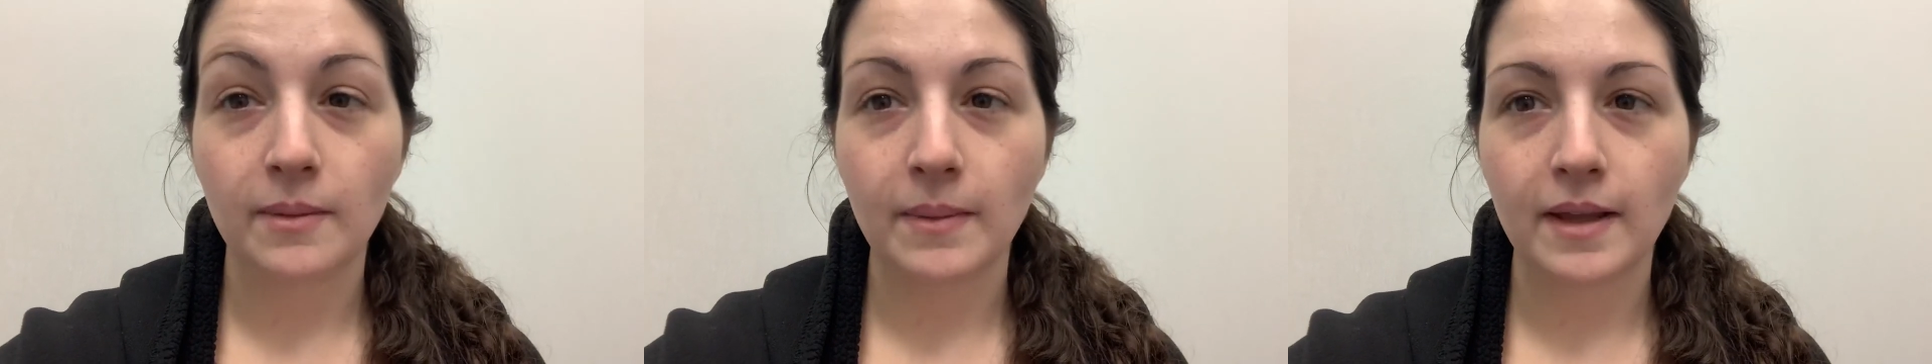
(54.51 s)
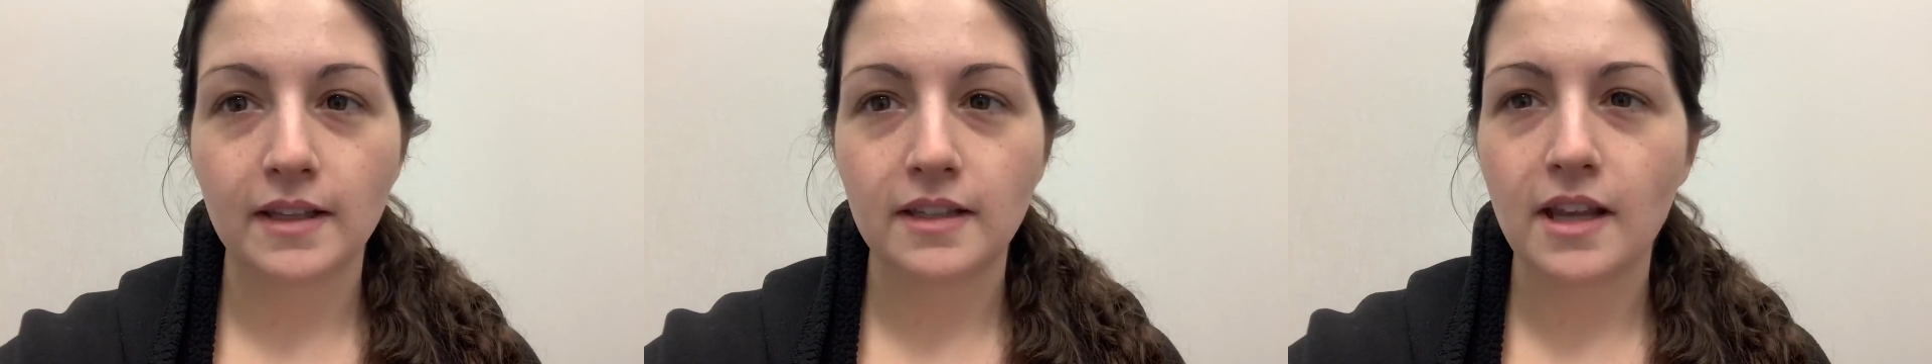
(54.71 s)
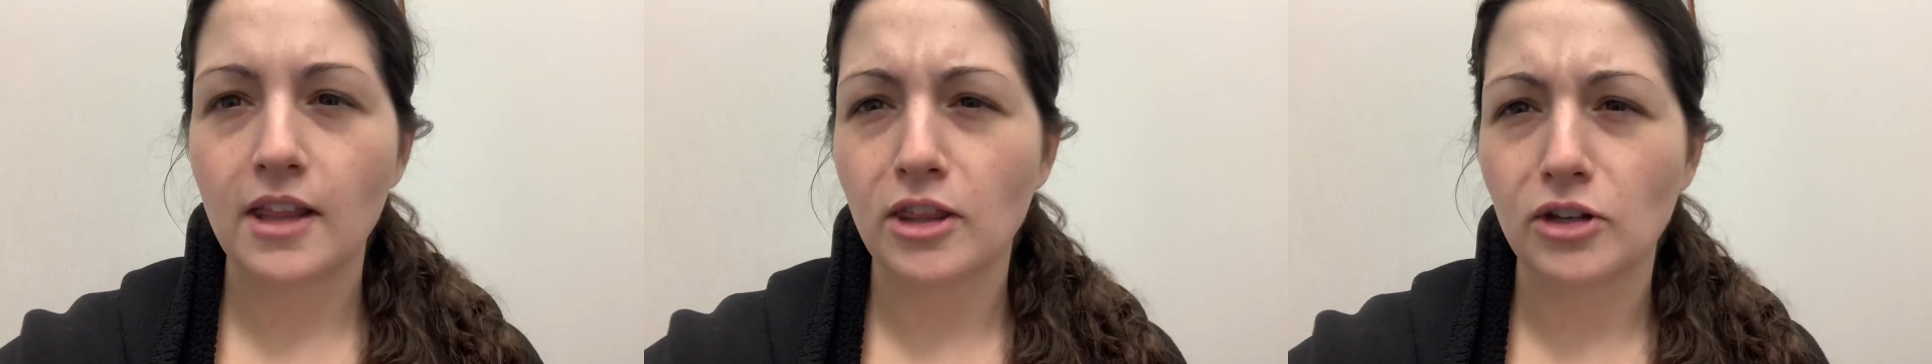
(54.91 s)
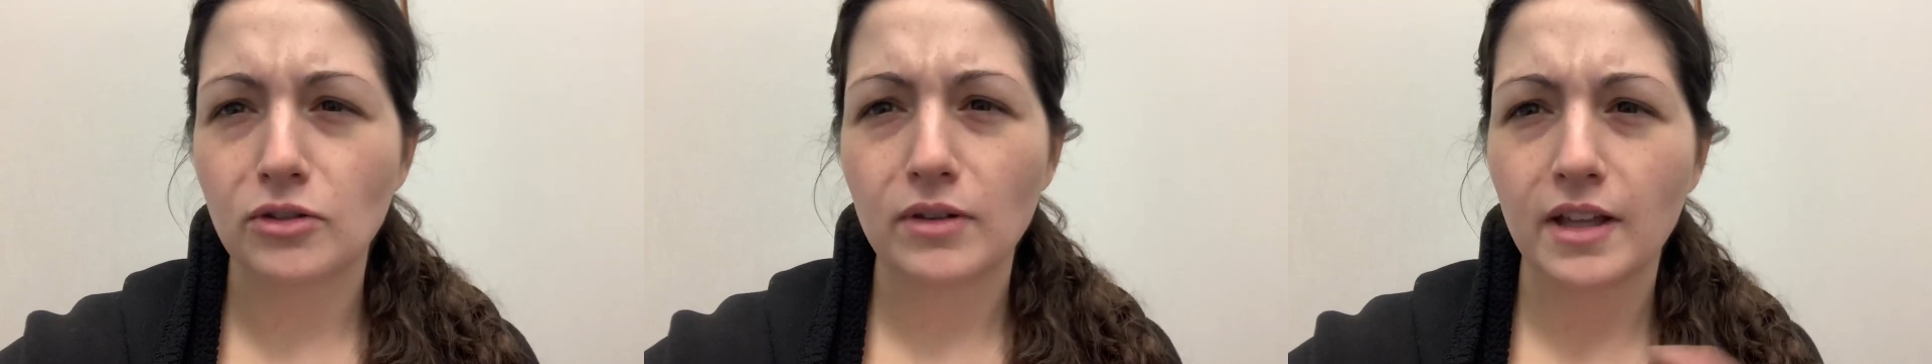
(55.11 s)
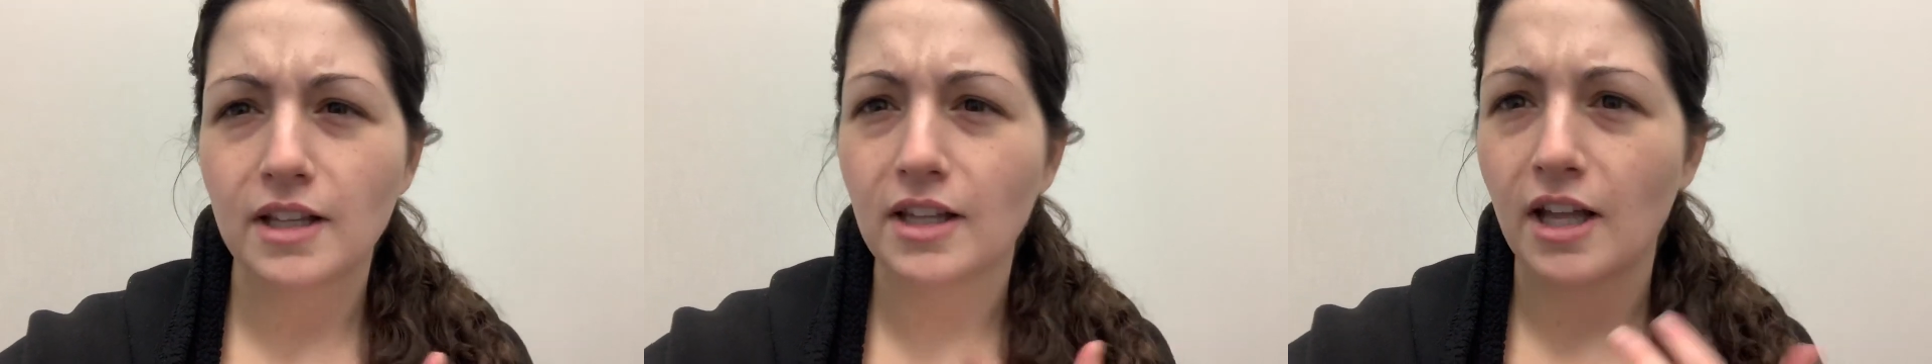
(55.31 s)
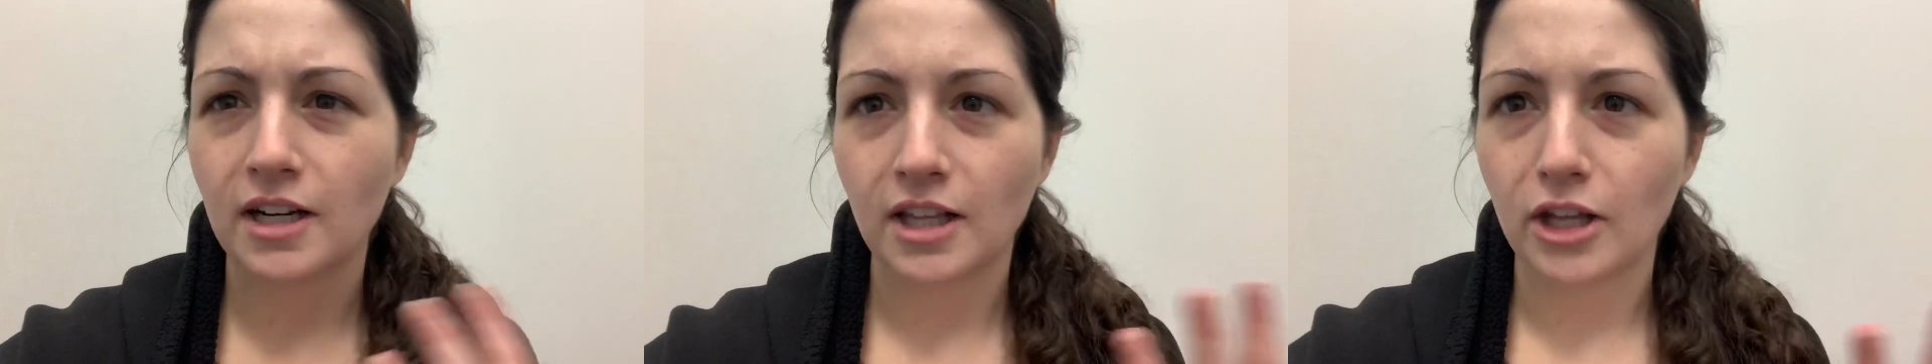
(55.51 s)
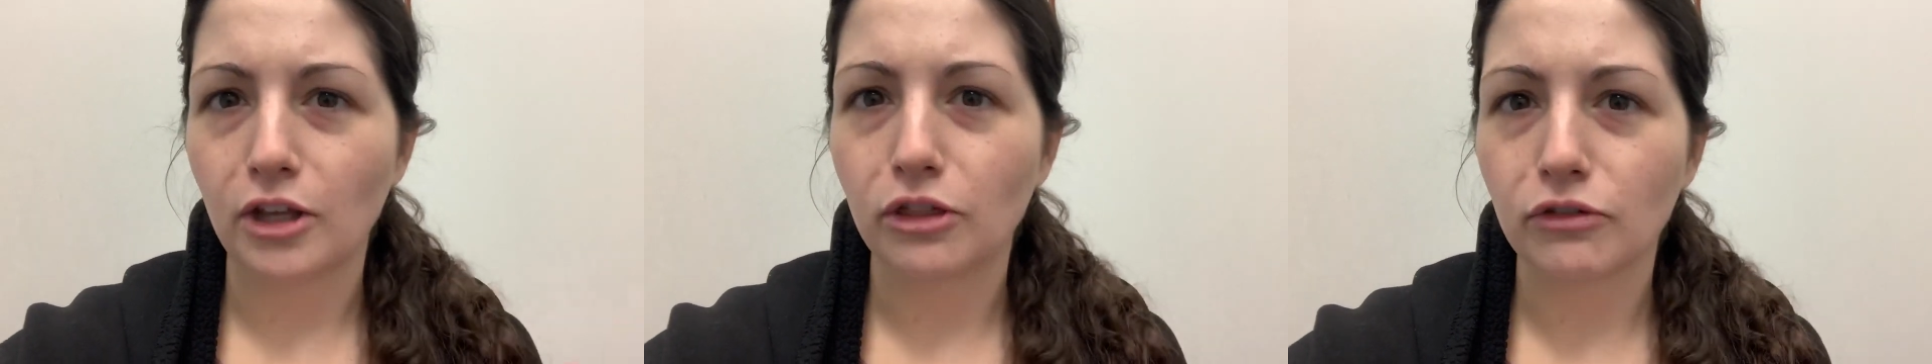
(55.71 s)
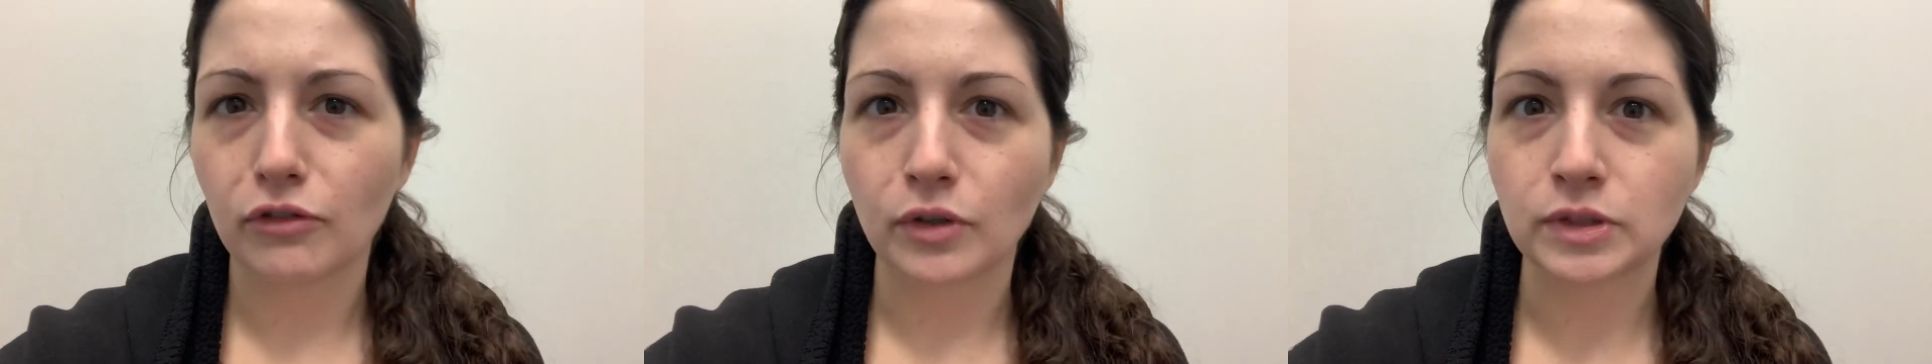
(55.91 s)
I'm like, yeah, they do like a lot of
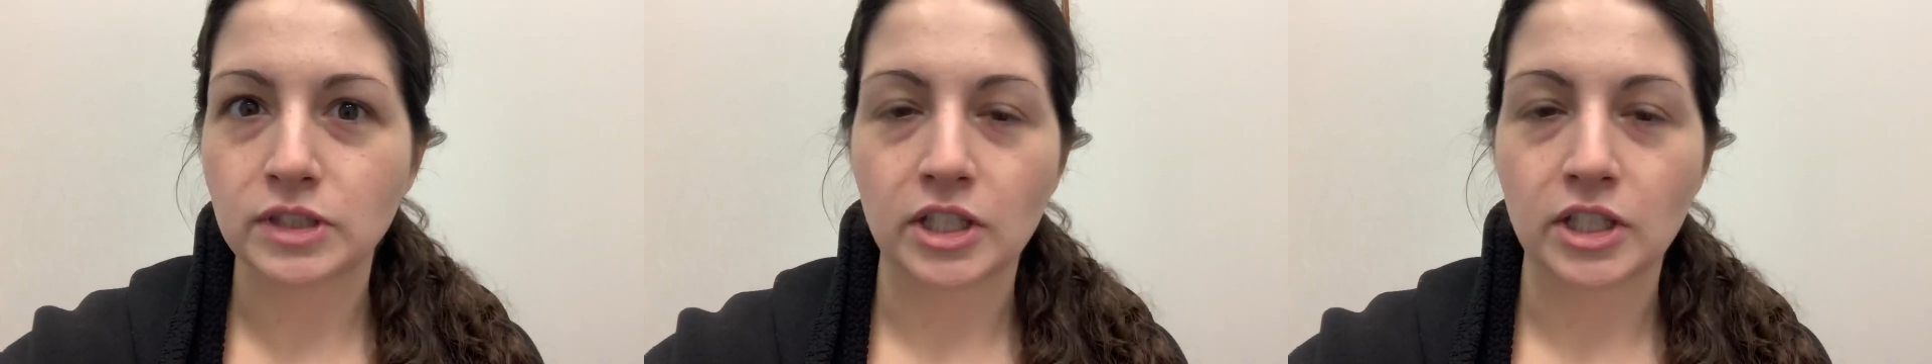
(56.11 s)
like throat